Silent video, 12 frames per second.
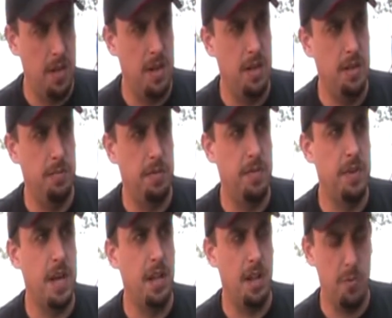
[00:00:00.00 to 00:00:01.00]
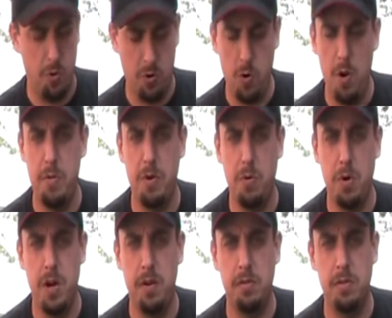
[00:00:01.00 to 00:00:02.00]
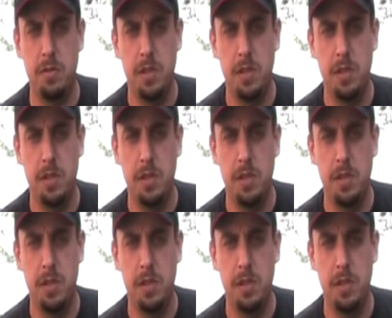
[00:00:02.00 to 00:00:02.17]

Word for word: Um, you got a lot more equipment or whatever.